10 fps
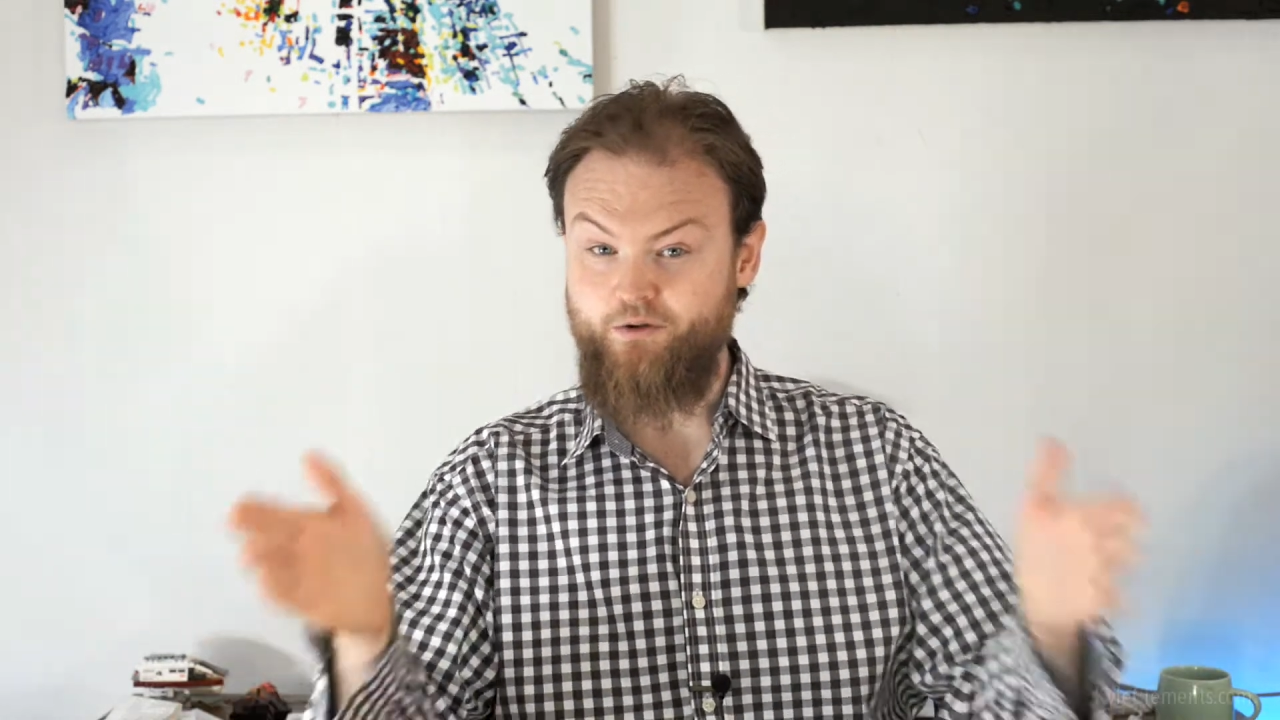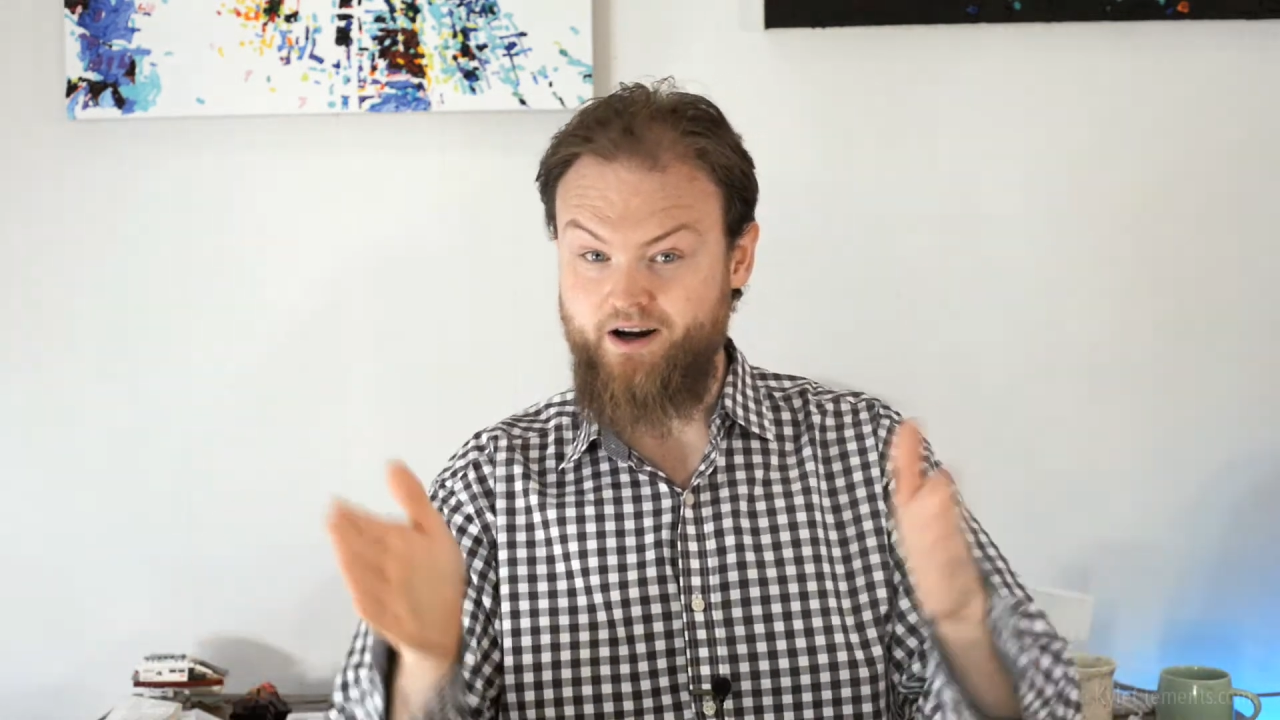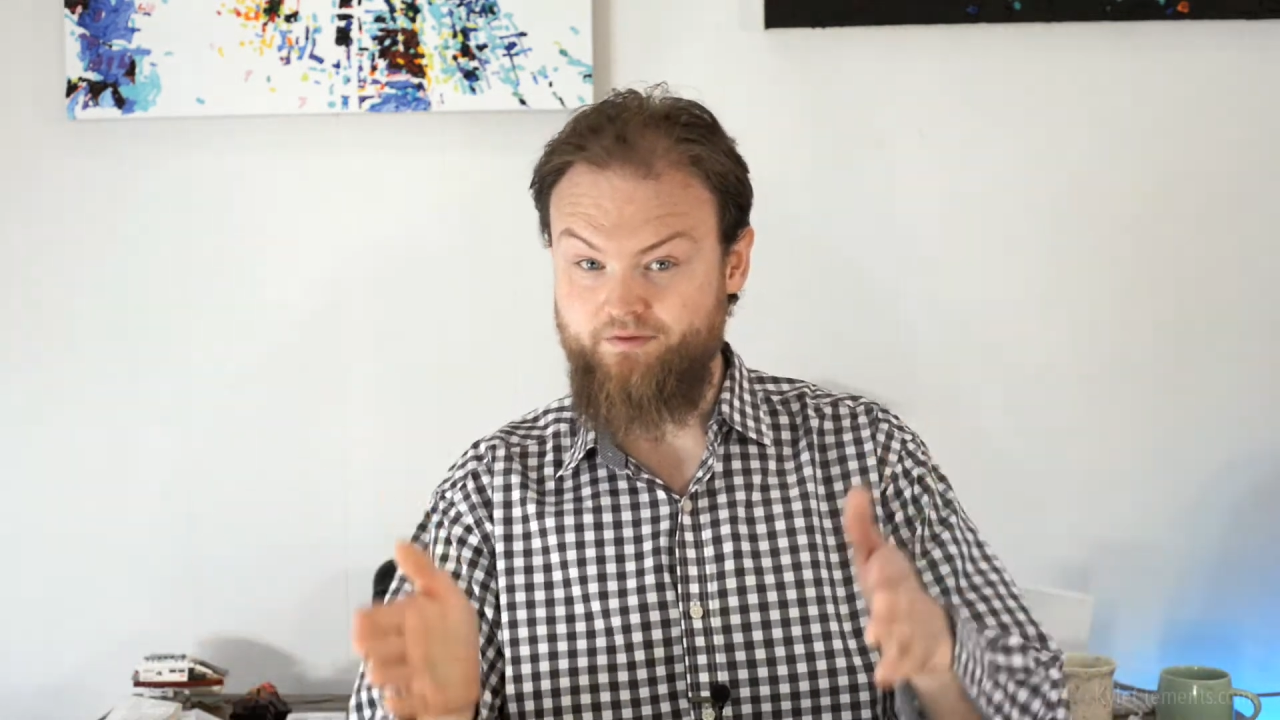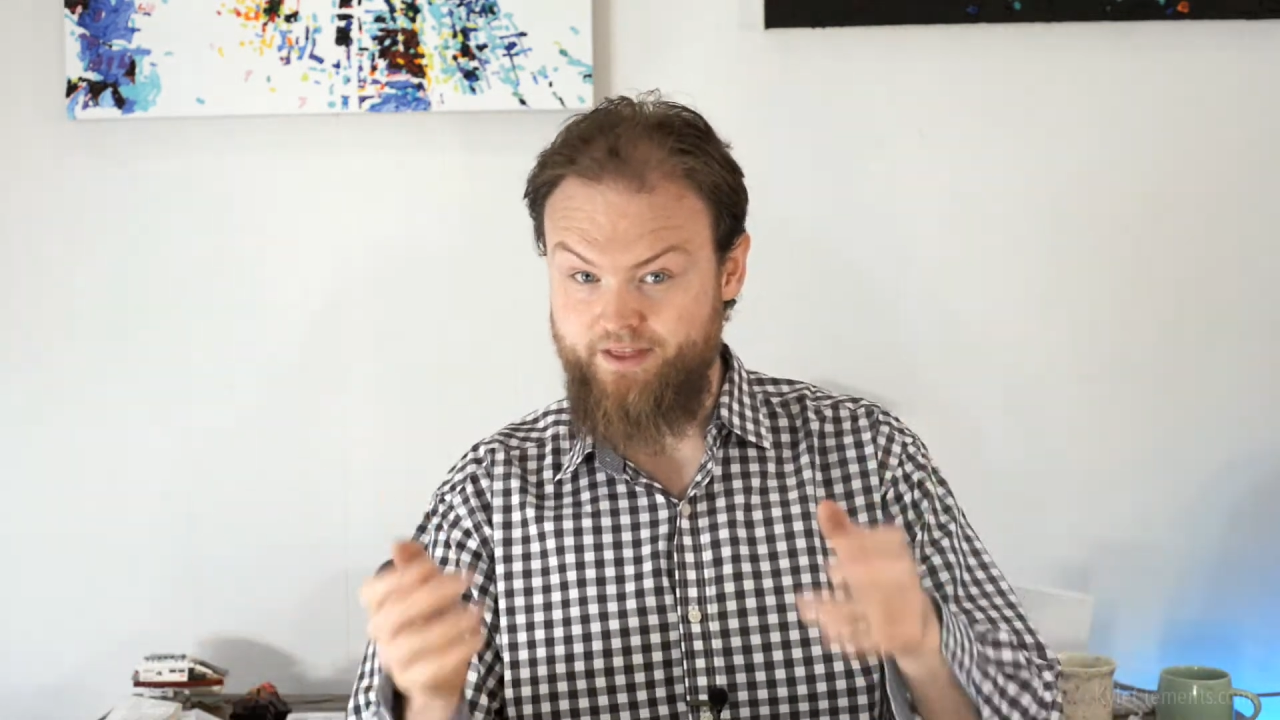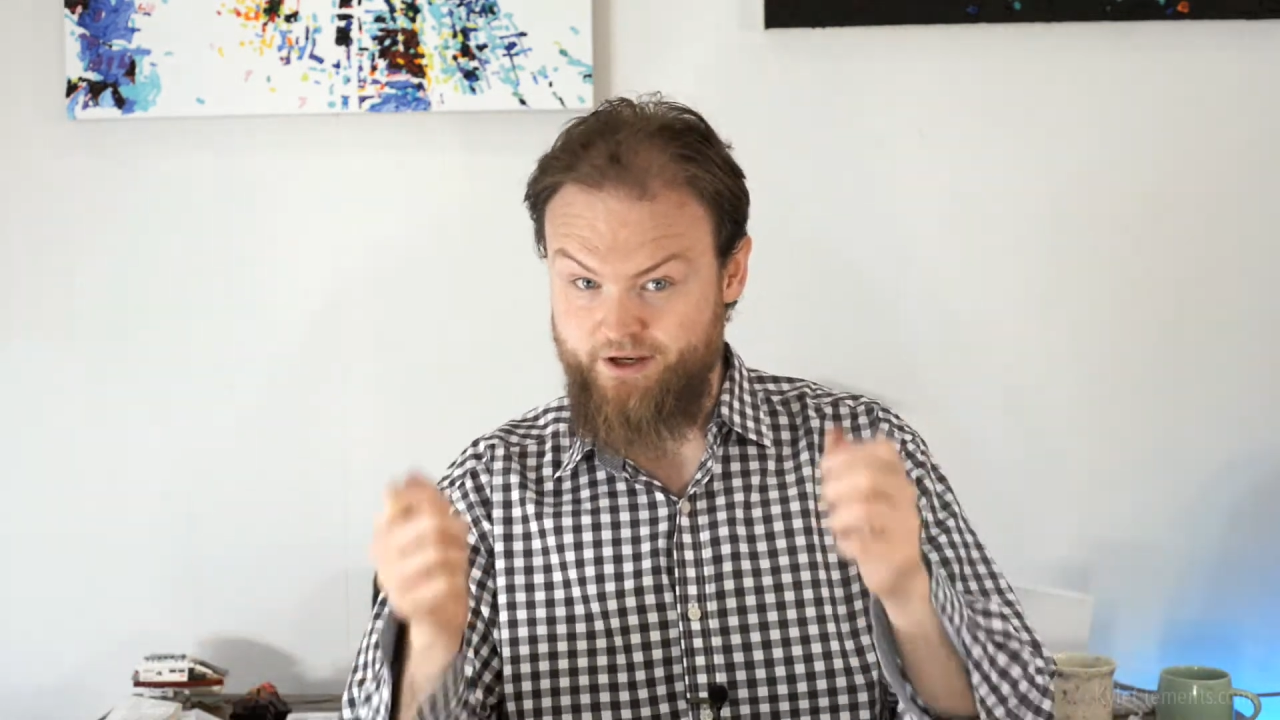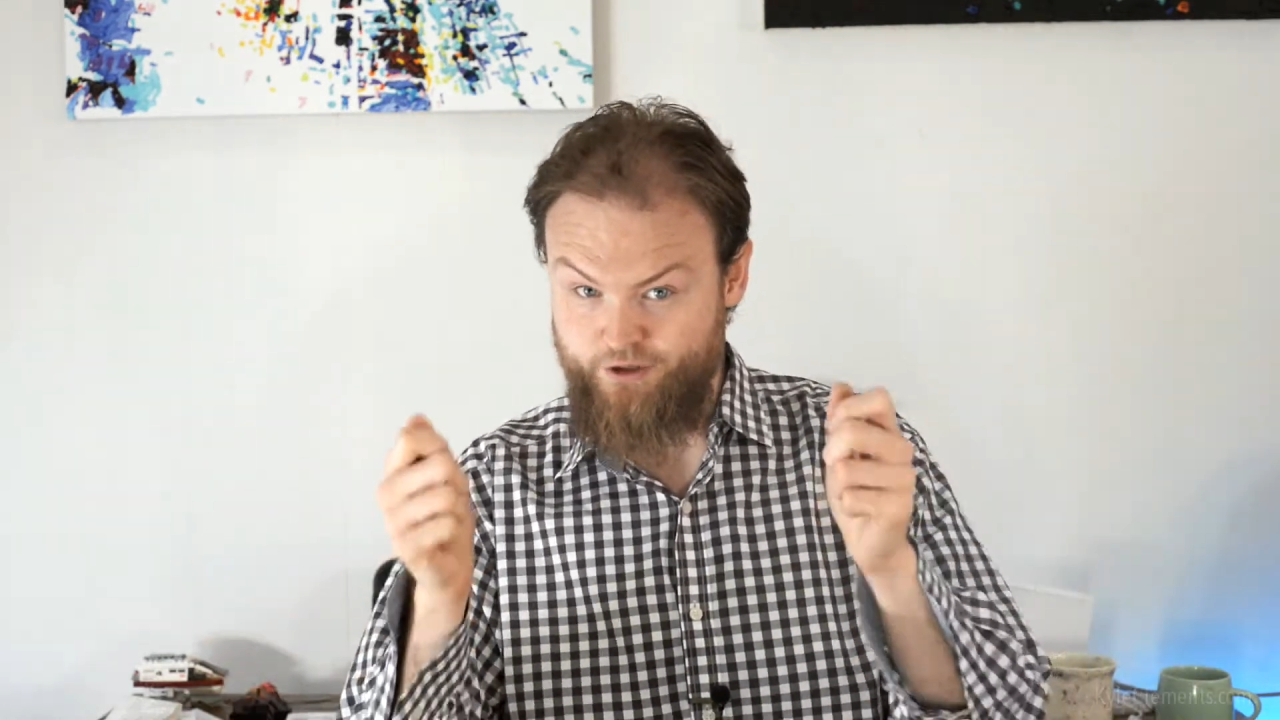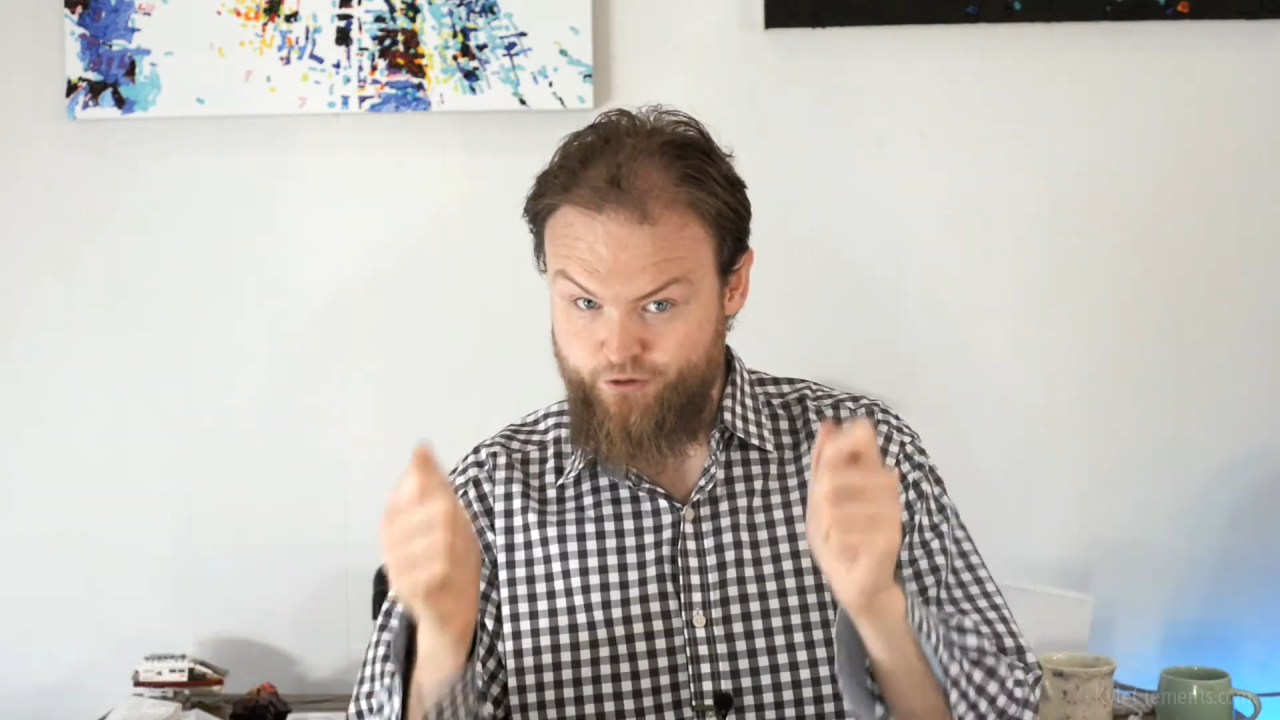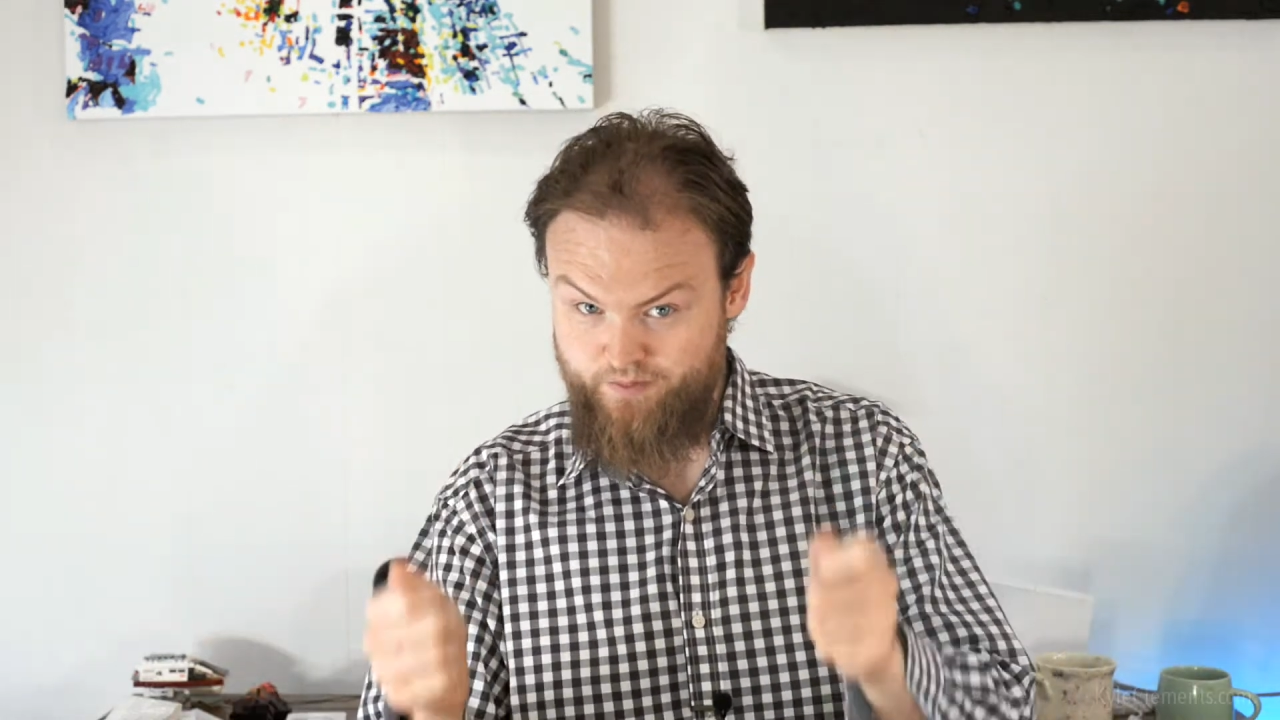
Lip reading: enough that two